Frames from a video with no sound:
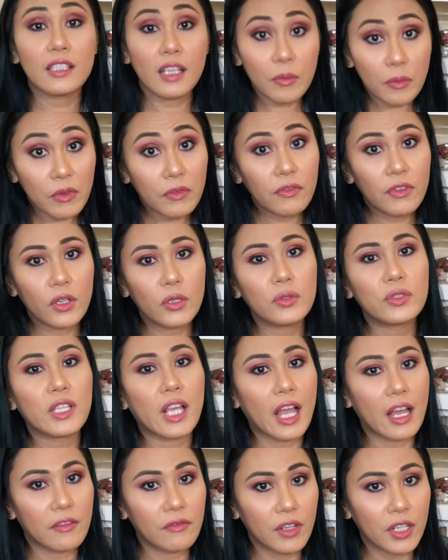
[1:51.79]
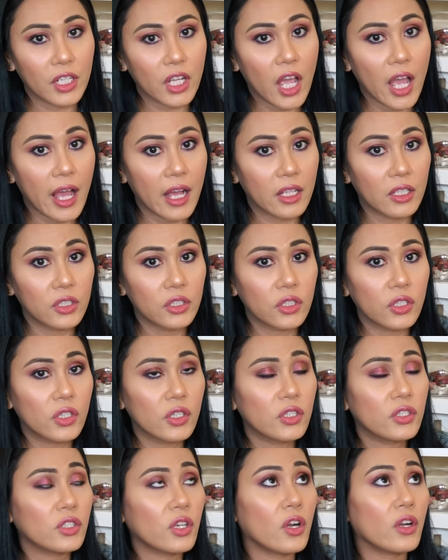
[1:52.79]
Some of those advent
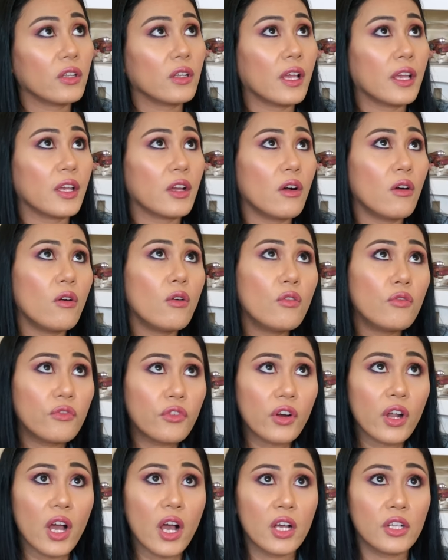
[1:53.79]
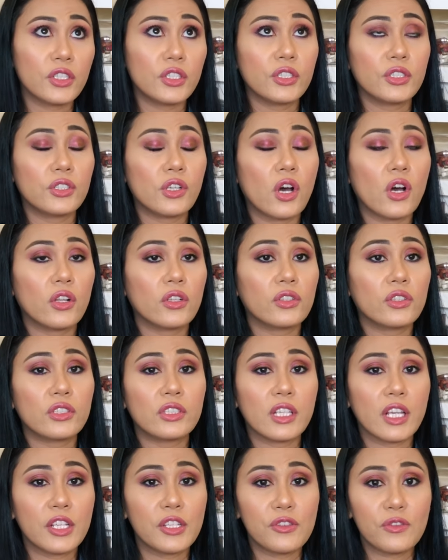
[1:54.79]
calendars are like over a
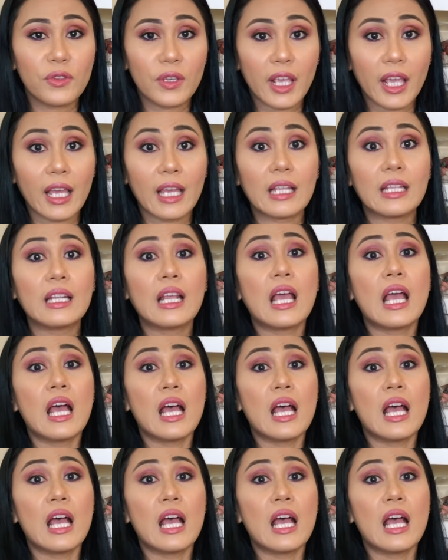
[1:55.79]
$100 and you get